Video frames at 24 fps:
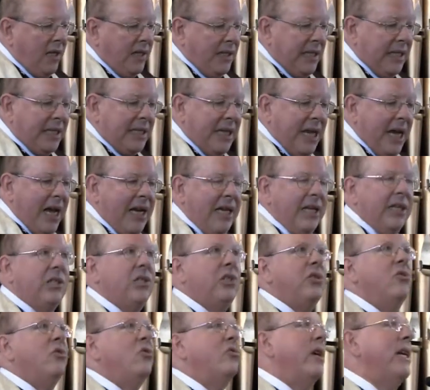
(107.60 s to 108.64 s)
decided
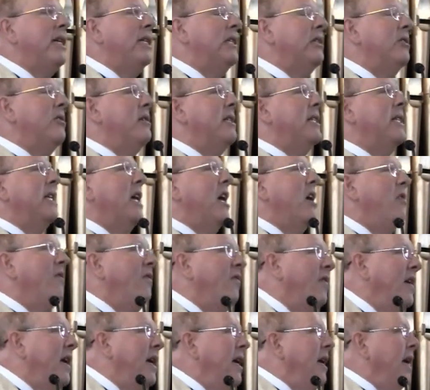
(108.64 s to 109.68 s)
to dress
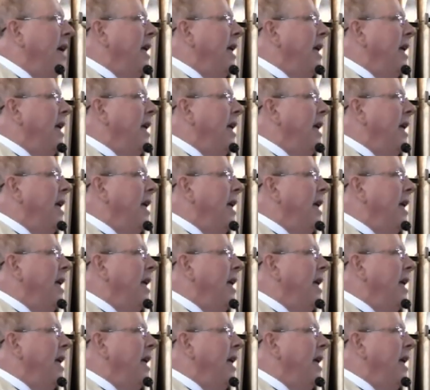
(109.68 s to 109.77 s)
herself